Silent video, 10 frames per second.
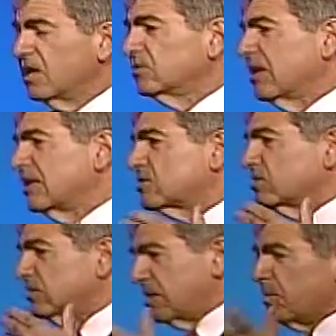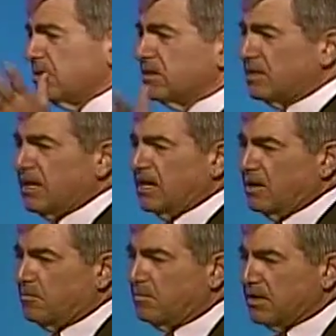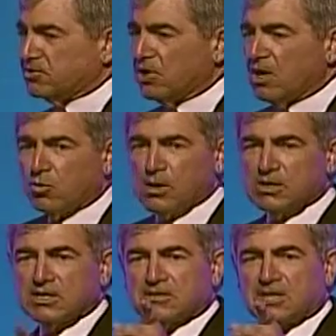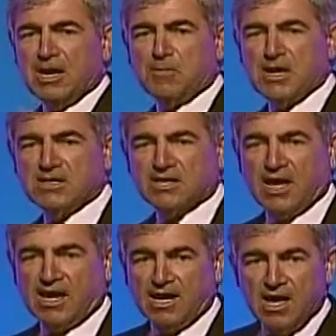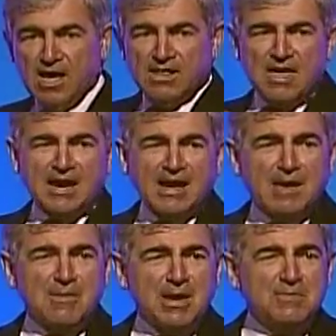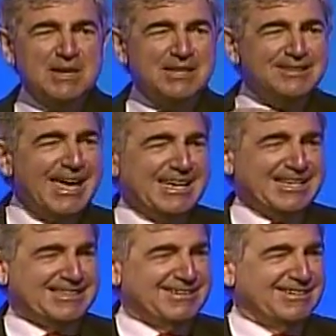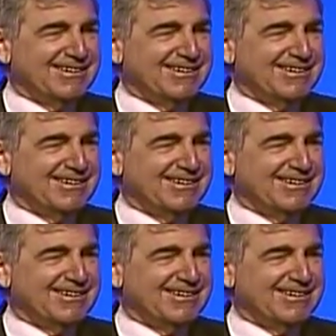Let's limp into Cannon Beach. What does a type A say? That guy made me late.